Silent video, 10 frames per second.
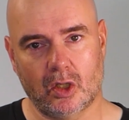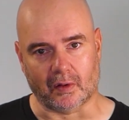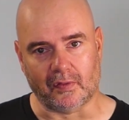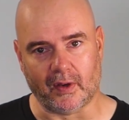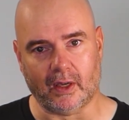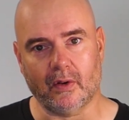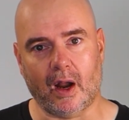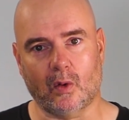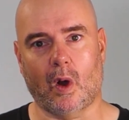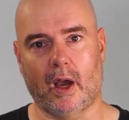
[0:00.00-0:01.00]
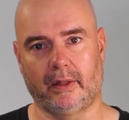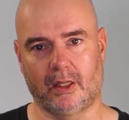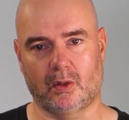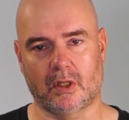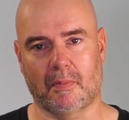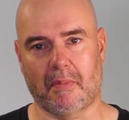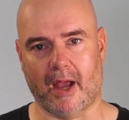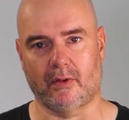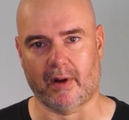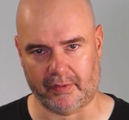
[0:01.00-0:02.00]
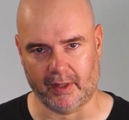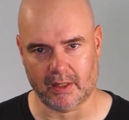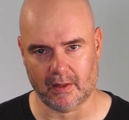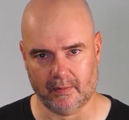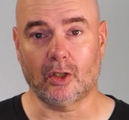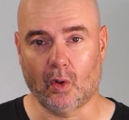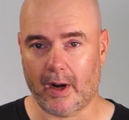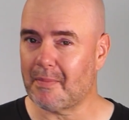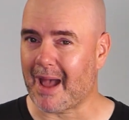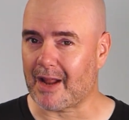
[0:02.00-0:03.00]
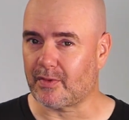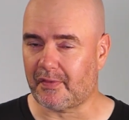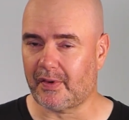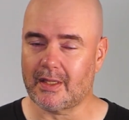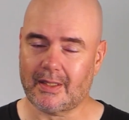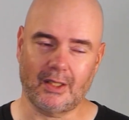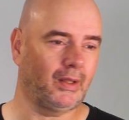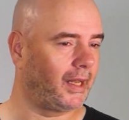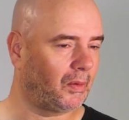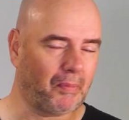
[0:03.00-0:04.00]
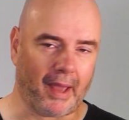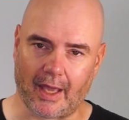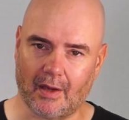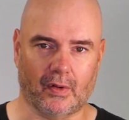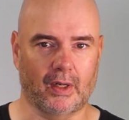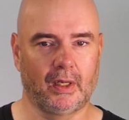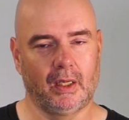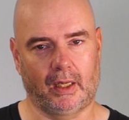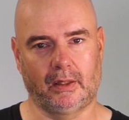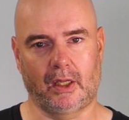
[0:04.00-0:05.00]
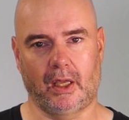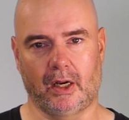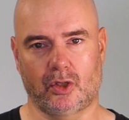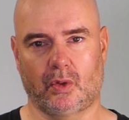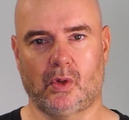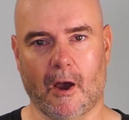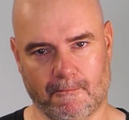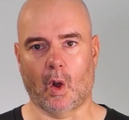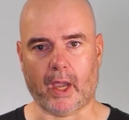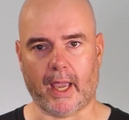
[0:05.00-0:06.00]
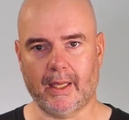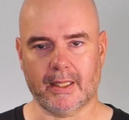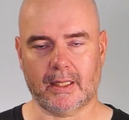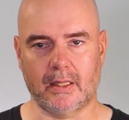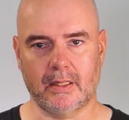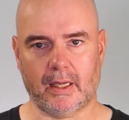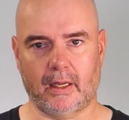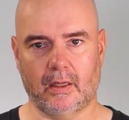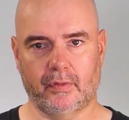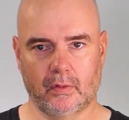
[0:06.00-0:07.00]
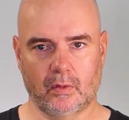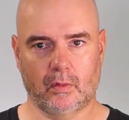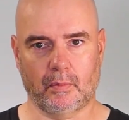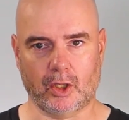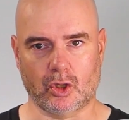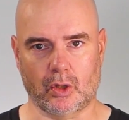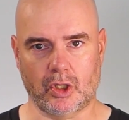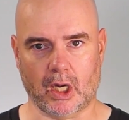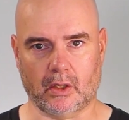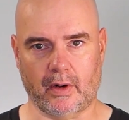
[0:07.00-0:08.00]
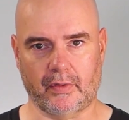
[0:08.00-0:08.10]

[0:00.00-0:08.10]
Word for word: So figure out why this was a bad reference. Ignore a bad reference and you'll end up paying for it in the years to come. Okay, in case I didn't say enough, Make sure you check your